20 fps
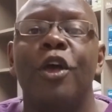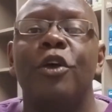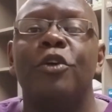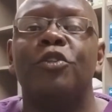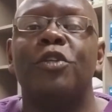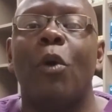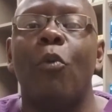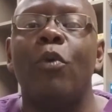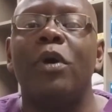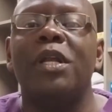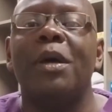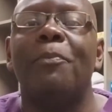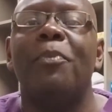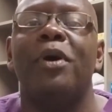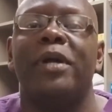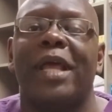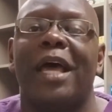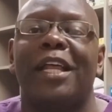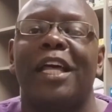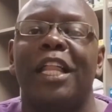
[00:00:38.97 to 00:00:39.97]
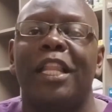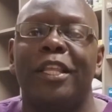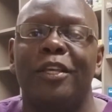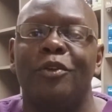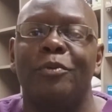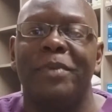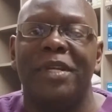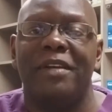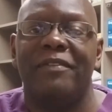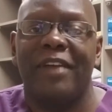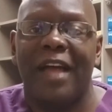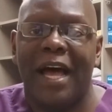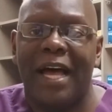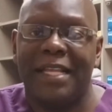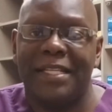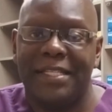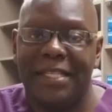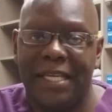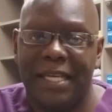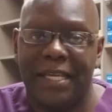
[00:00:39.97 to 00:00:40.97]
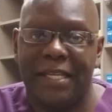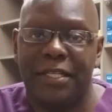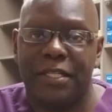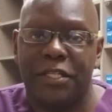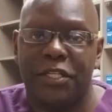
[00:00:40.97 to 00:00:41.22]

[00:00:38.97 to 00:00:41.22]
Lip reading: So I want to put out a little bit of content.